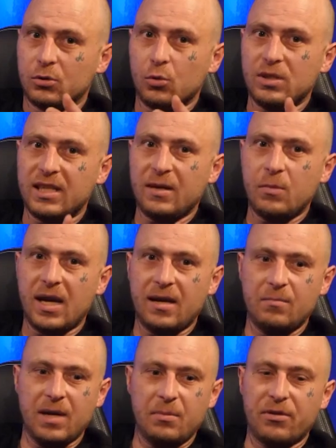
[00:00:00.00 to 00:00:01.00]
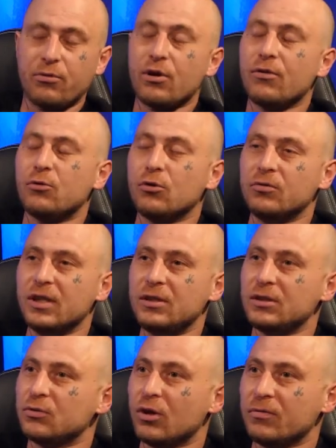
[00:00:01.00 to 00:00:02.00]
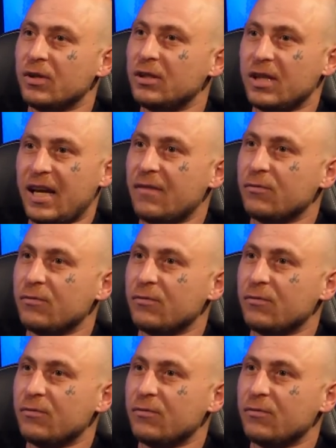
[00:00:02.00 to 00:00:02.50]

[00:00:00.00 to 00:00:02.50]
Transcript: Towards the end, we had maybe 3 or 4 venues, 5 venues, a